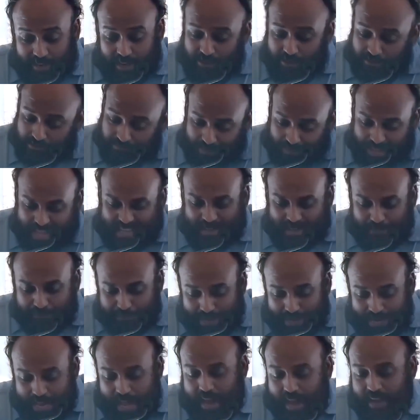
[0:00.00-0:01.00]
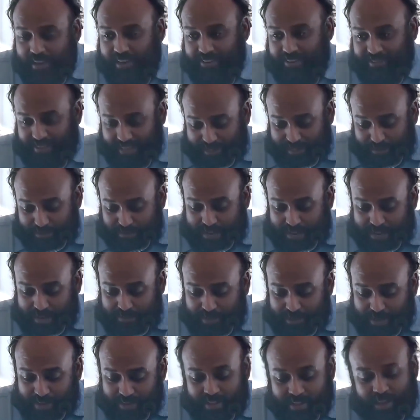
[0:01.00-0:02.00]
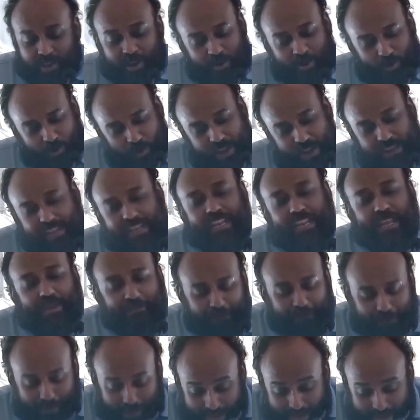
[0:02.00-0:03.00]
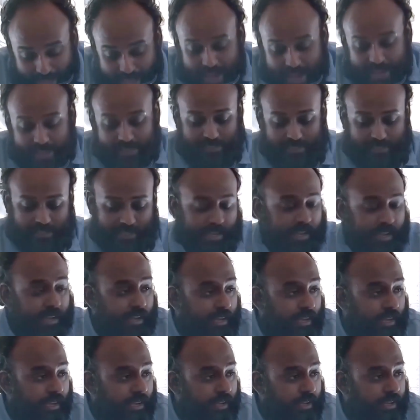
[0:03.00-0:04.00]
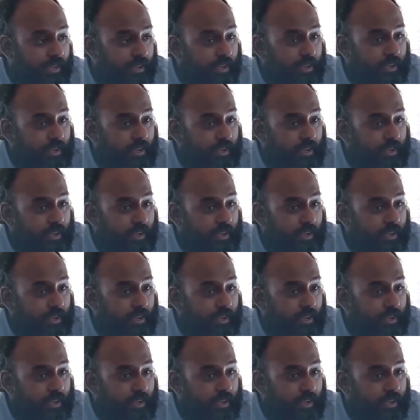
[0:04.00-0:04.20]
Now, a bit harder to explain, but what it implies here